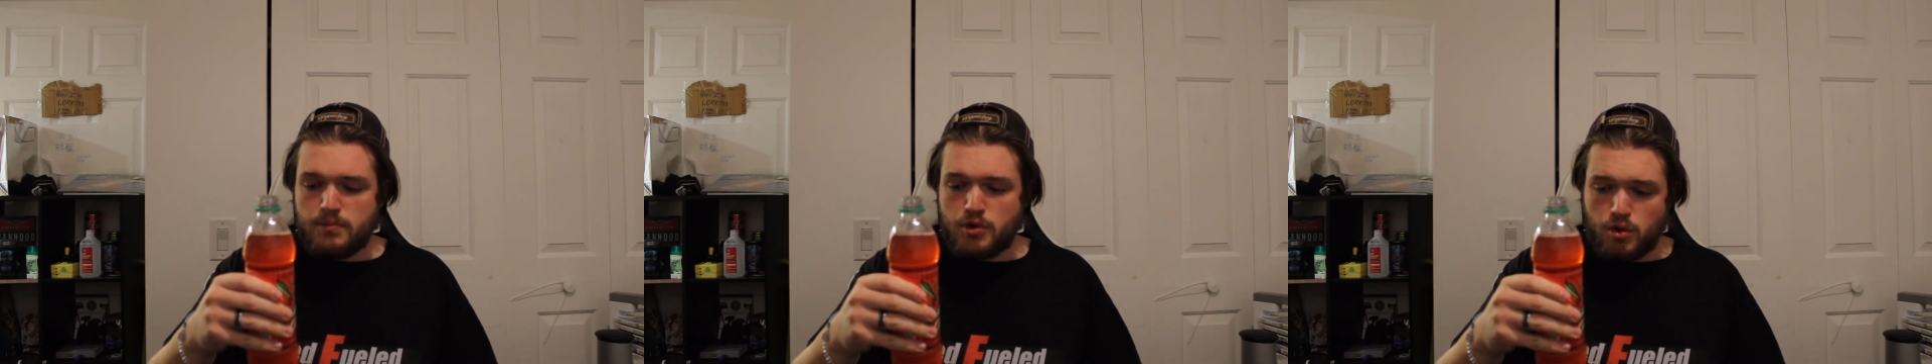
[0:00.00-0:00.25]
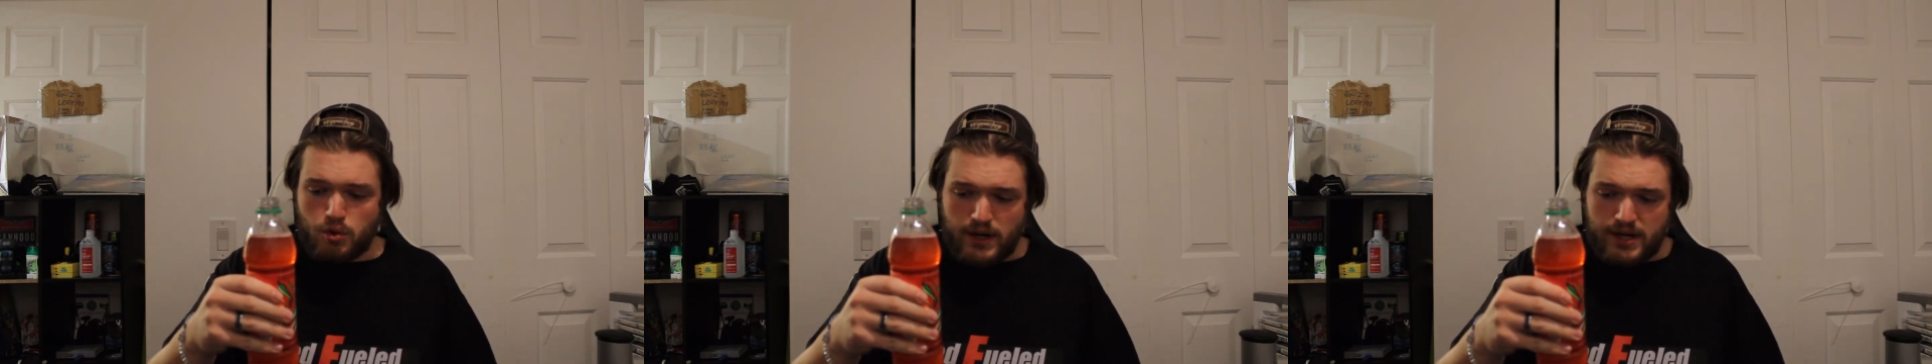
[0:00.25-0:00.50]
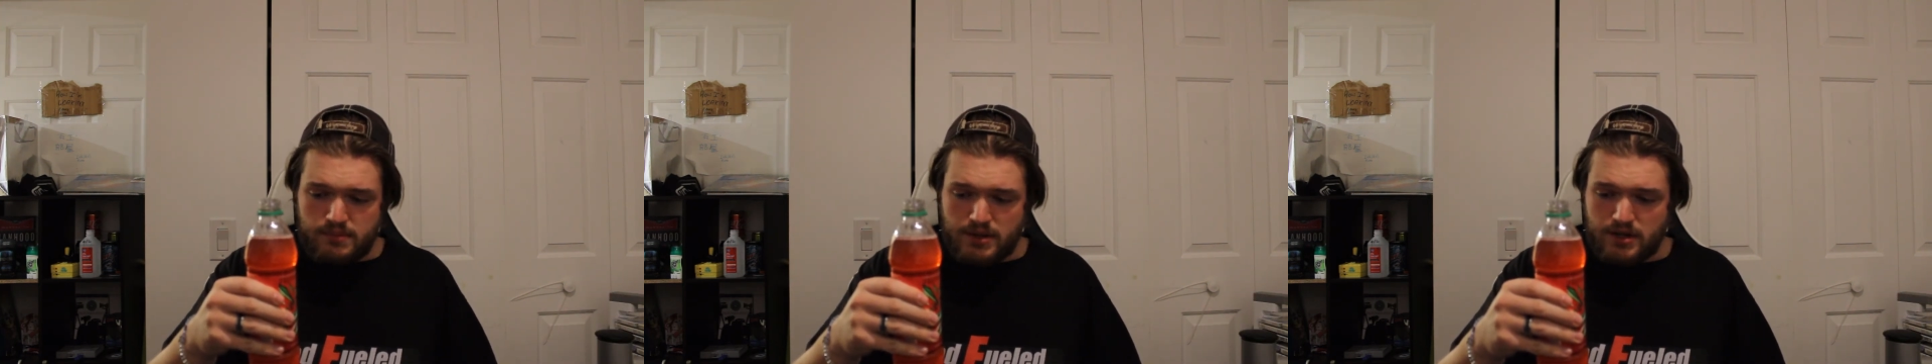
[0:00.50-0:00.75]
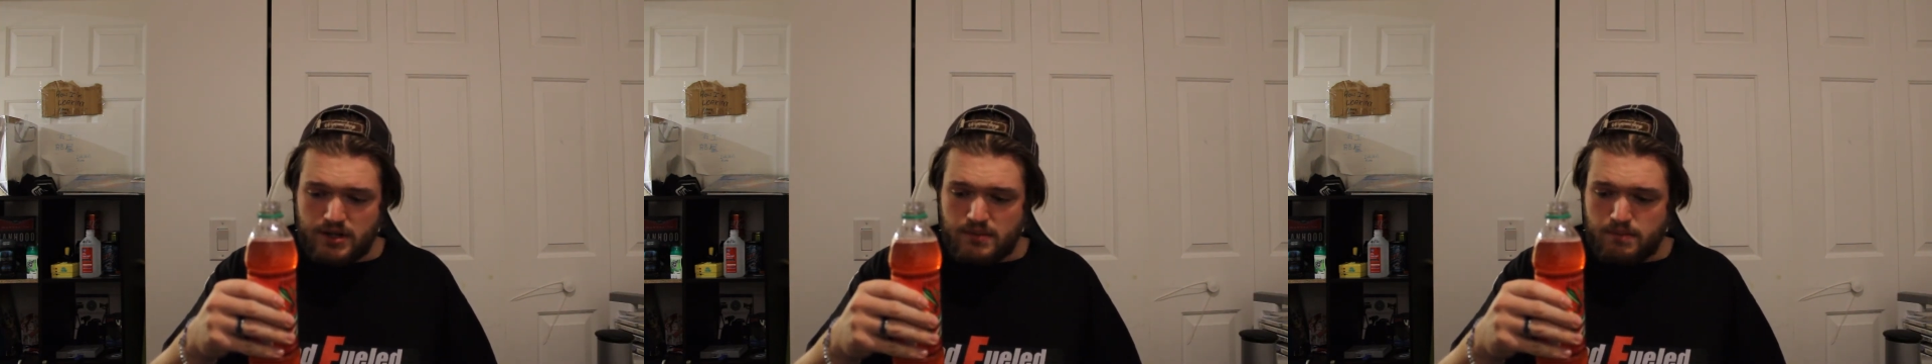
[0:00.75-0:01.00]

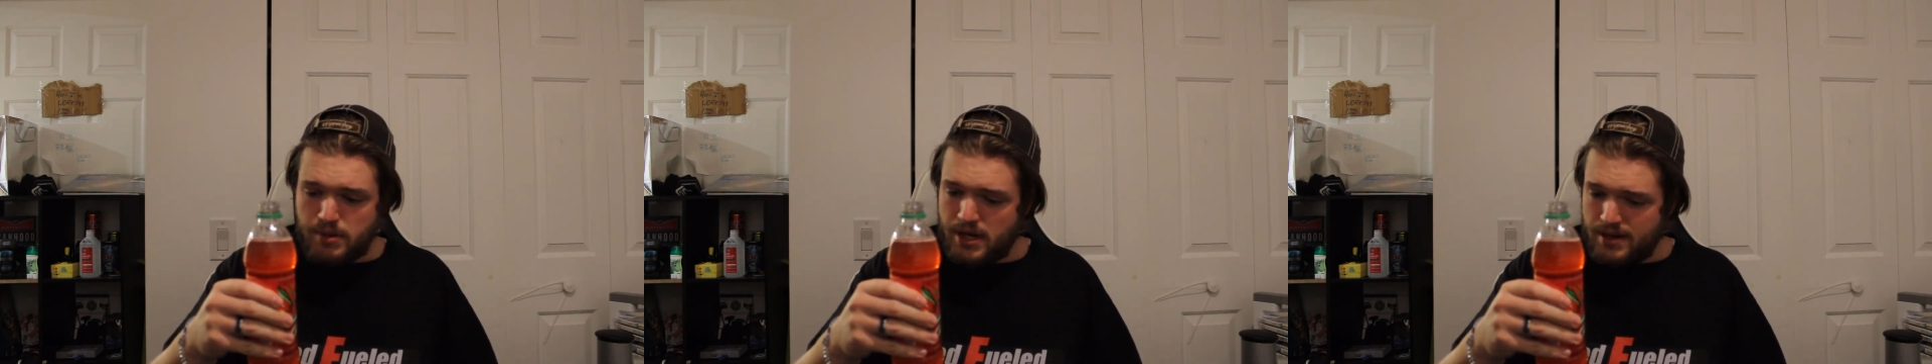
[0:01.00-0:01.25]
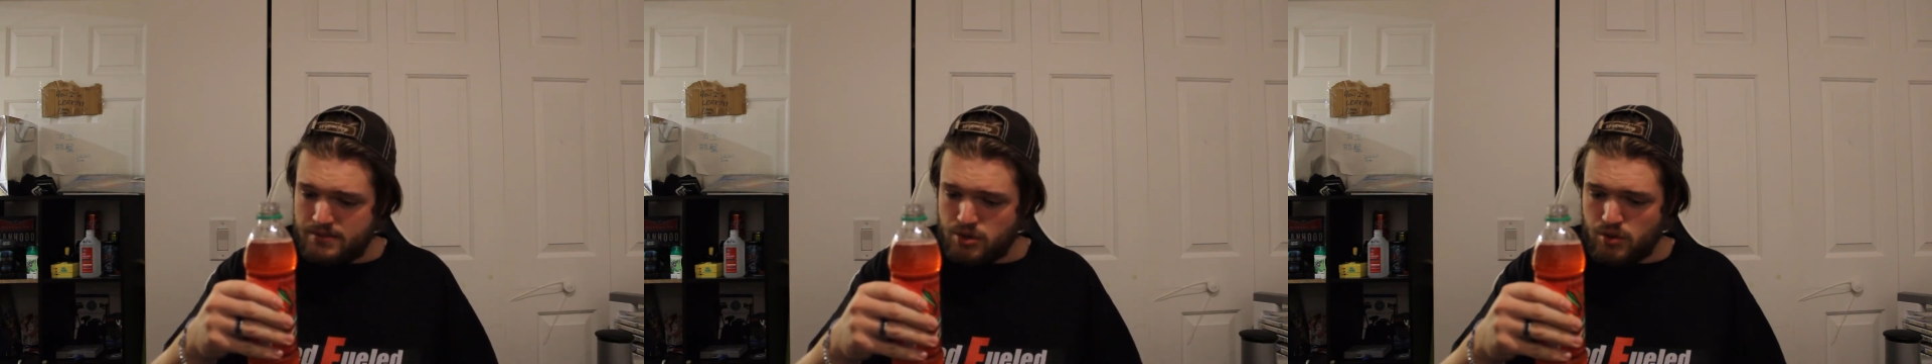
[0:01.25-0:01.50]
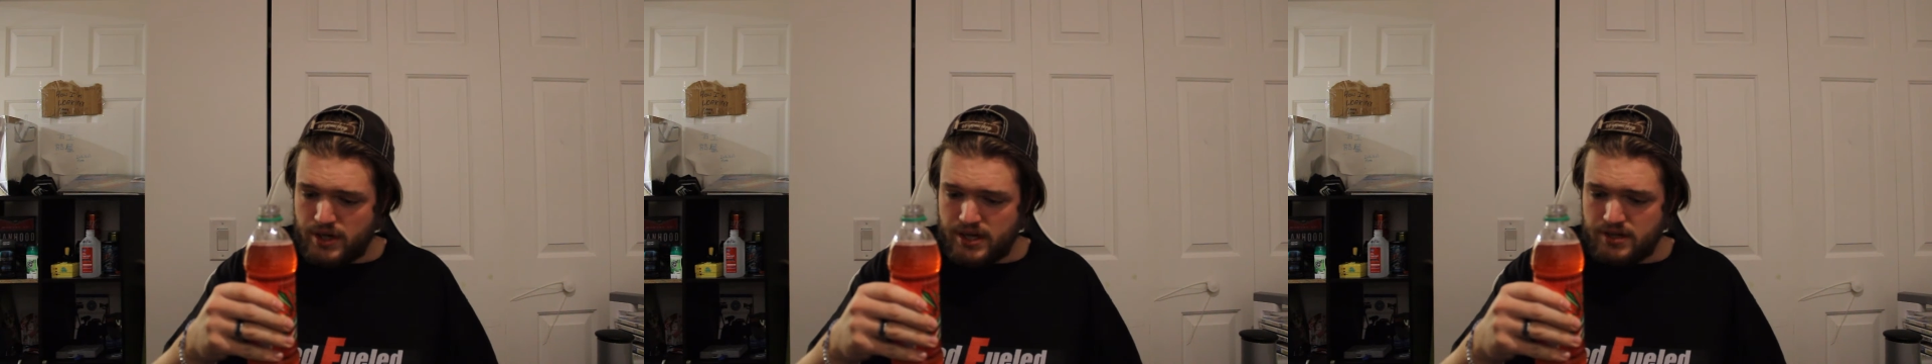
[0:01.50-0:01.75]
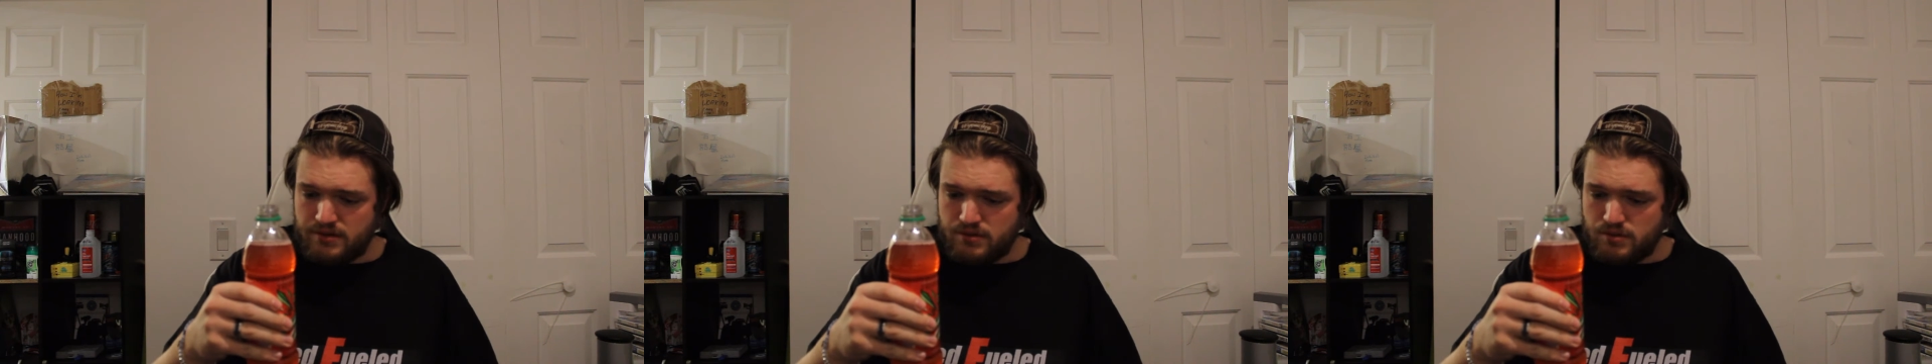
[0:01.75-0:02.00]
cranberry
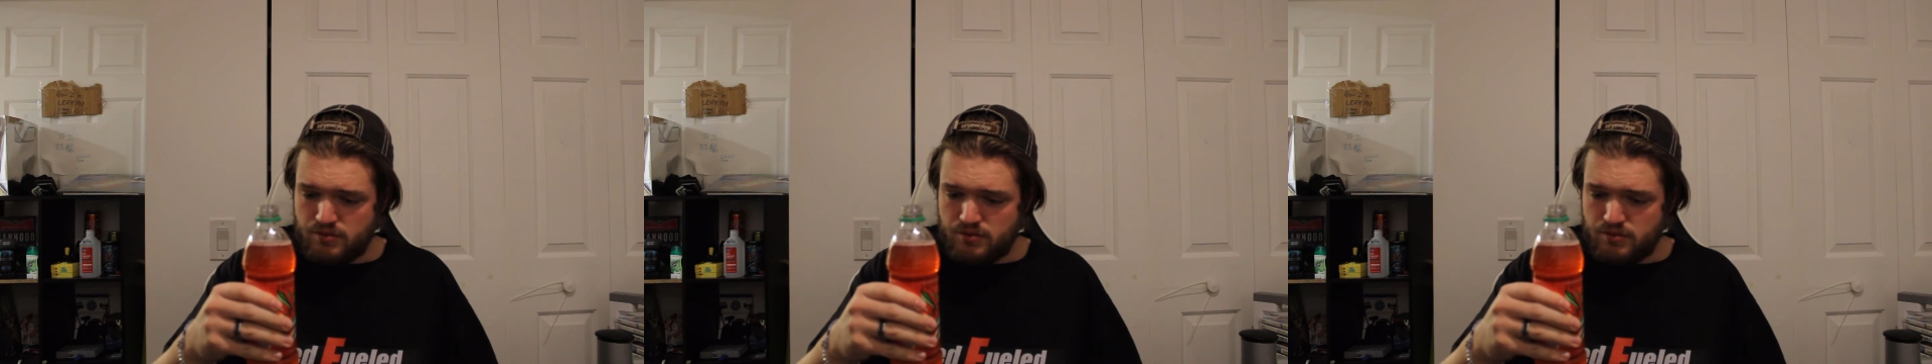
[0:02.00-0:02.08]
pomegranate